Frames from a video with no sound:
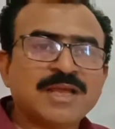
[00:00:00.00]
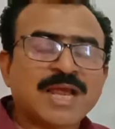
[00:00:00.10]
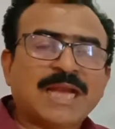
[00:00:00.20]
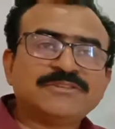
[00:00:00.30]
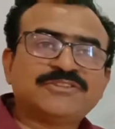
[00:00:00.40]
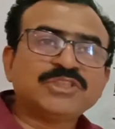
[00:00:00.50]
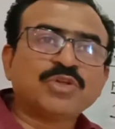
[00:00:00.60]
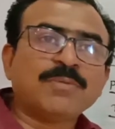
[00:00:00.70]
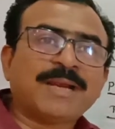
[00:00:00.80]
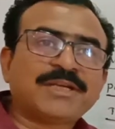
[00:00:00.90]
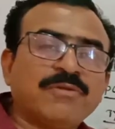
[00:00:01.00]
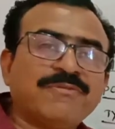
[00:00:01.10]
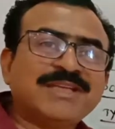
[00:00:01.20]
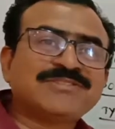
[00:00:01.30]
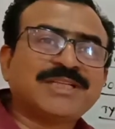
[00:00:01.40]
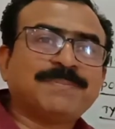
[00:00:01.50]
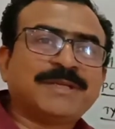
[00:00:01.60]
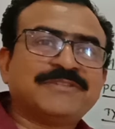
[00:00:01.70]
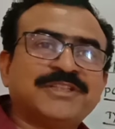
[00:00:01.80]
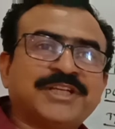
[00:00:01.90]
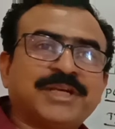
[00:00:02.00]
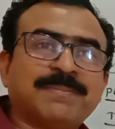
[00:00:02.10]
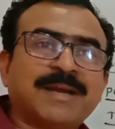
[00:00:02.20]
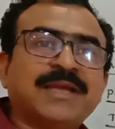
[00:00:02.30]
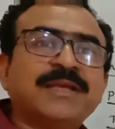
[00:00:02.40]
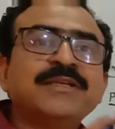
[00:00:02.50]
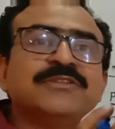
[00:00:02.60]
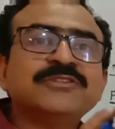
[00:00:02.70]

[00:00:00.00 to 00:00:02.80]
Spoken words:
And zero matrix is represented by